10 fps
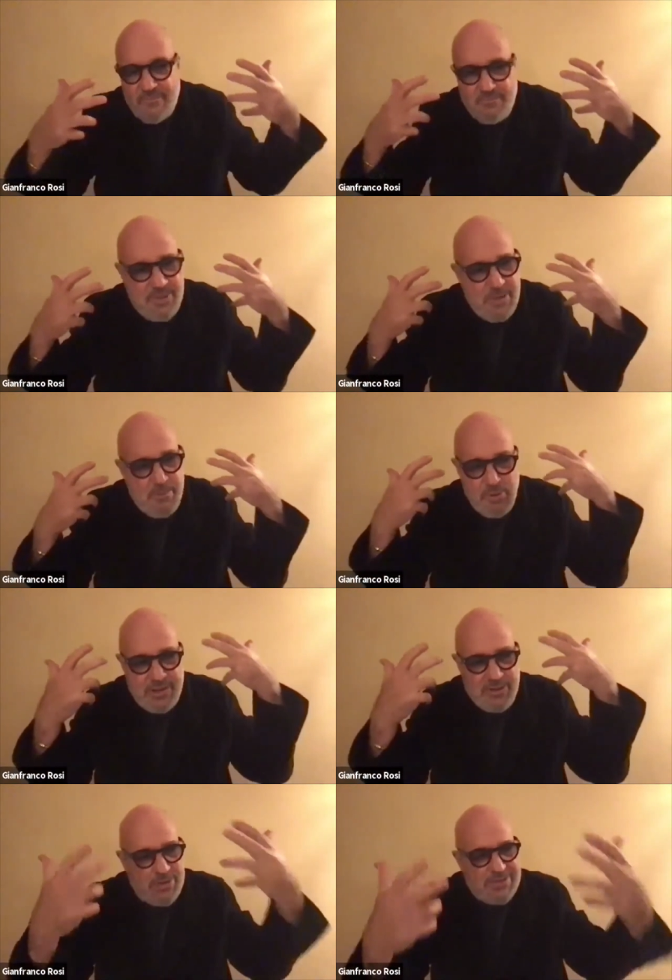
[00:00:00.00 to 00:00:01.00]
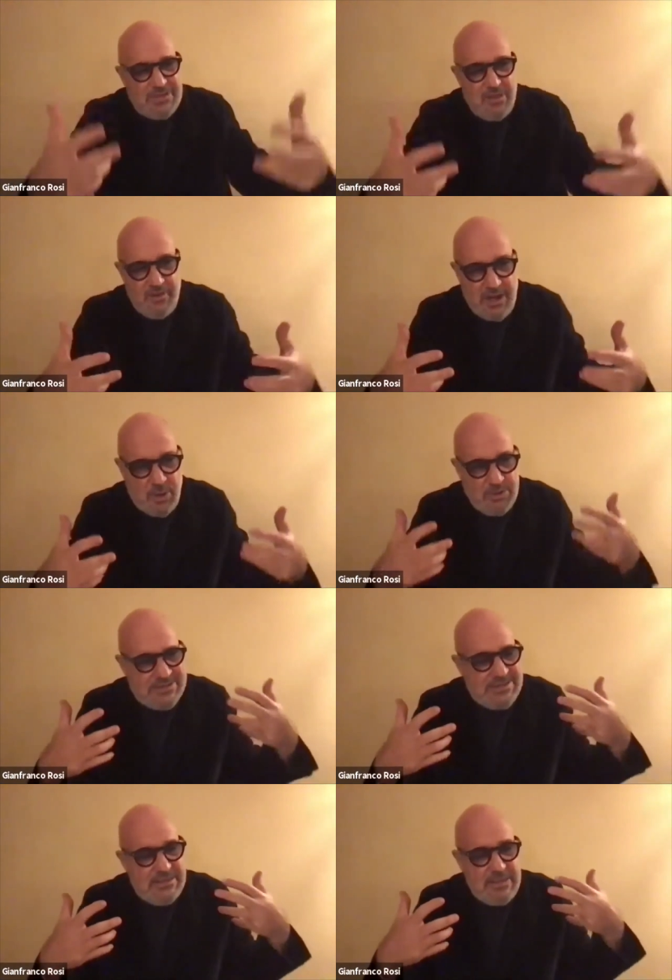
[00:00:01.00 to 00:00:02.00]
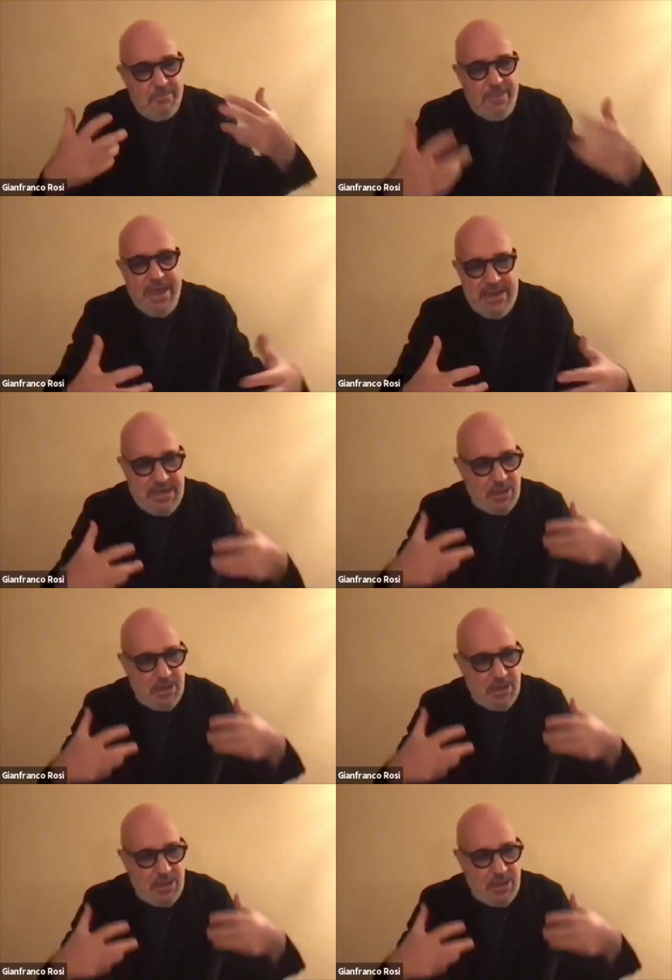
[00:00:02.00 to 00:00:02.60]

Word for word: people that were so, I could see the pain,